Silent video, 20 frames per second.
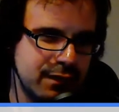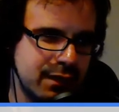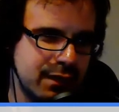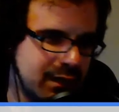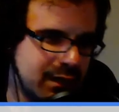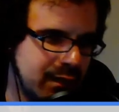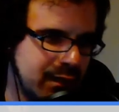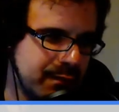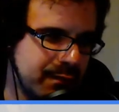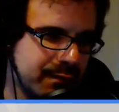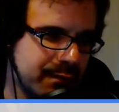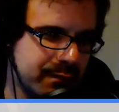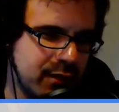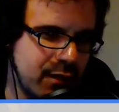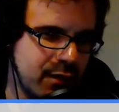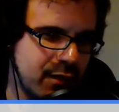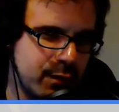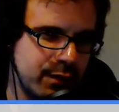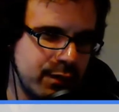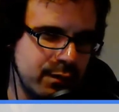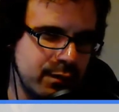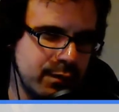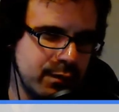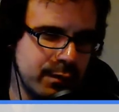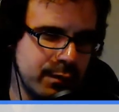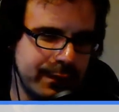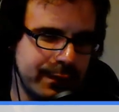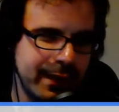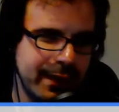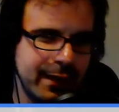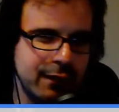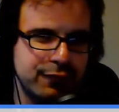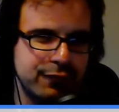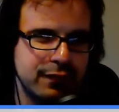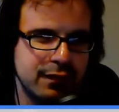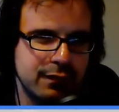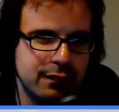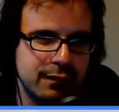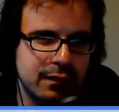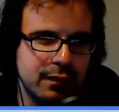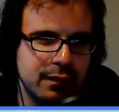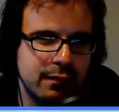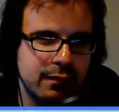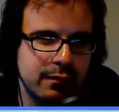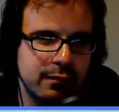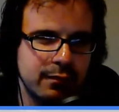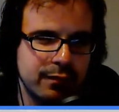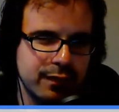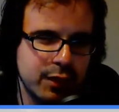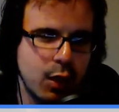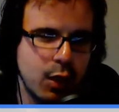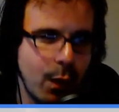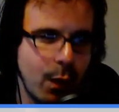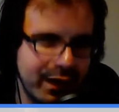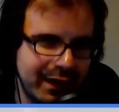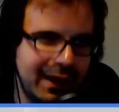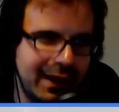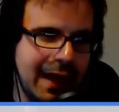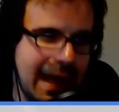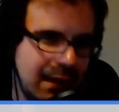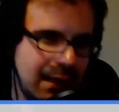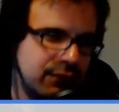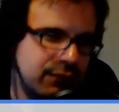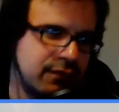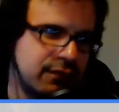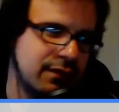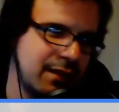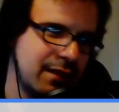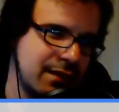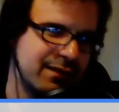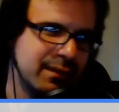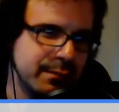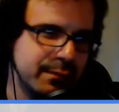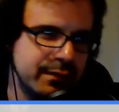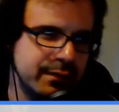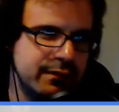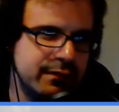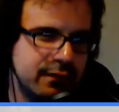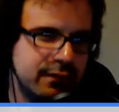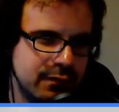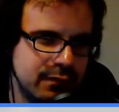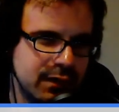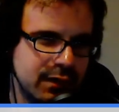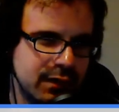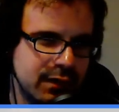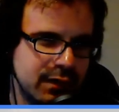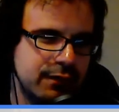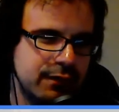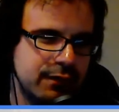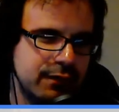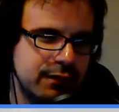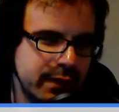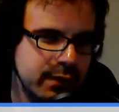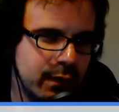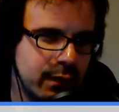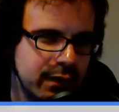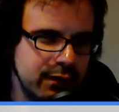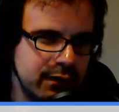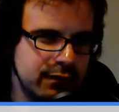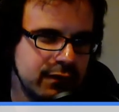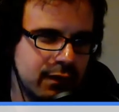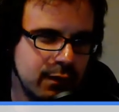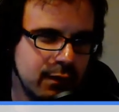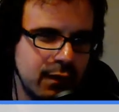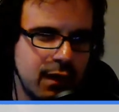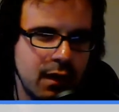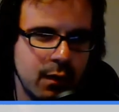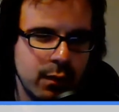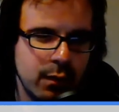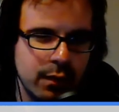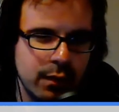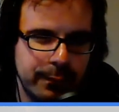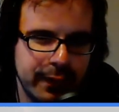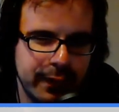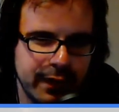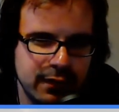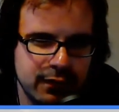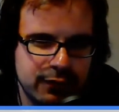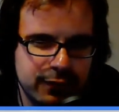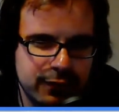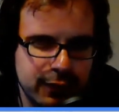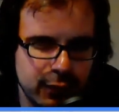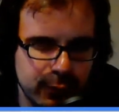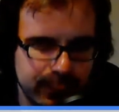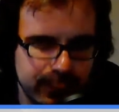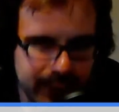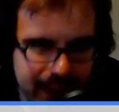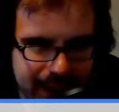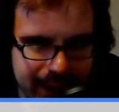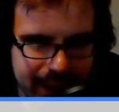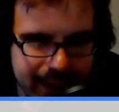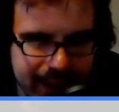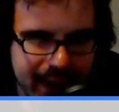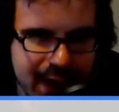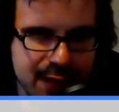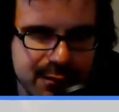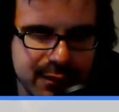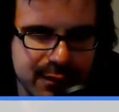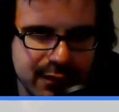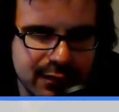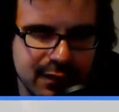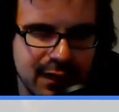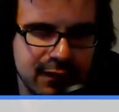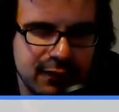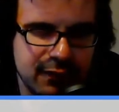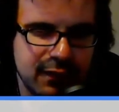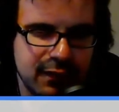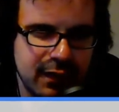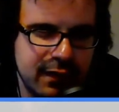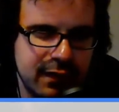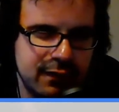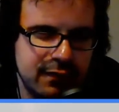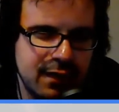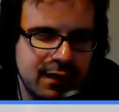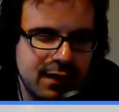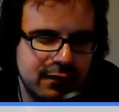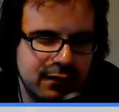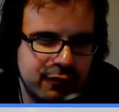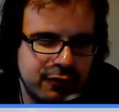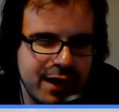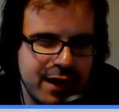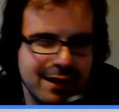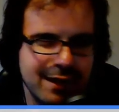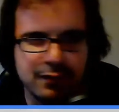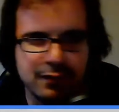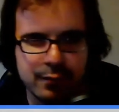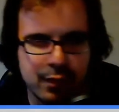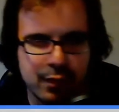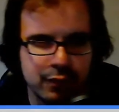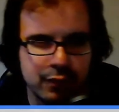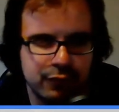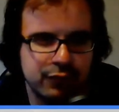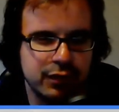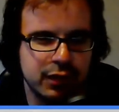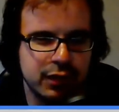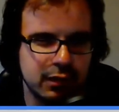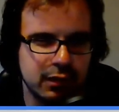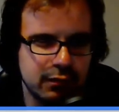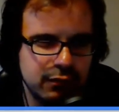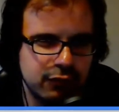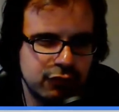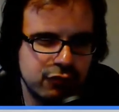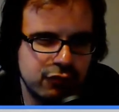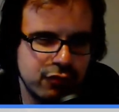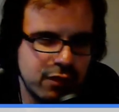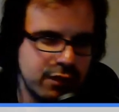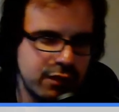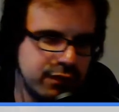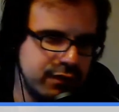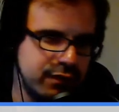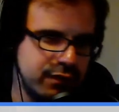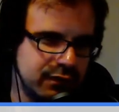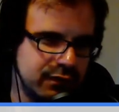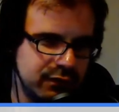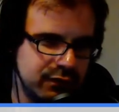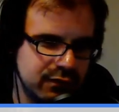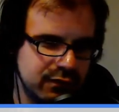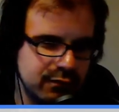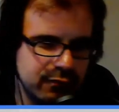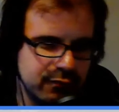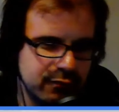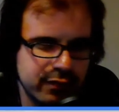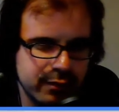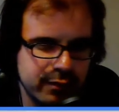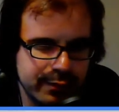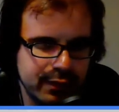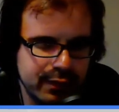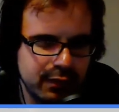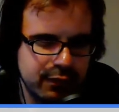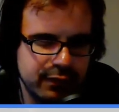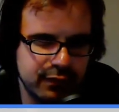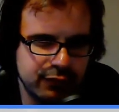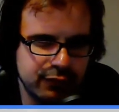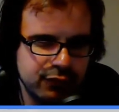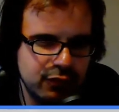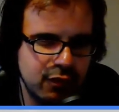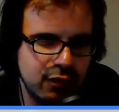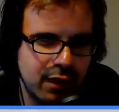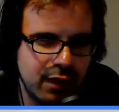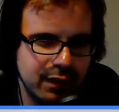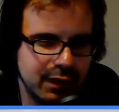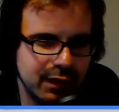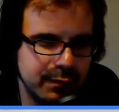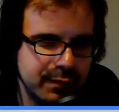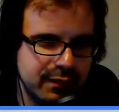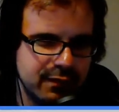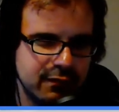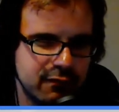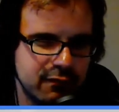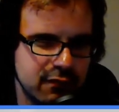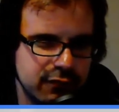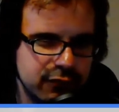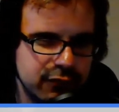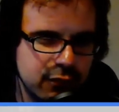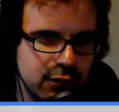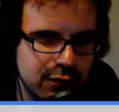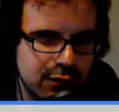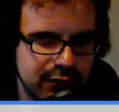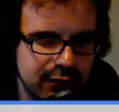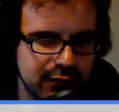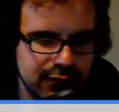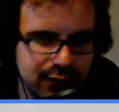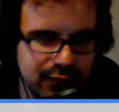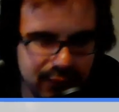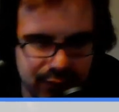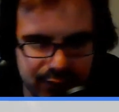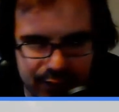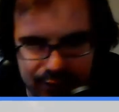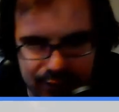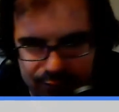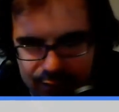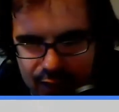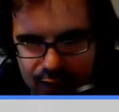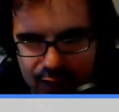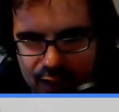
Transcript: You know, we were playing, obviously we've only got one account, so that limits you anyway. So we were playing the single player game, and that's like set in creative mode, so you can destroy things and rebuild things. You've got unlimited resources and things.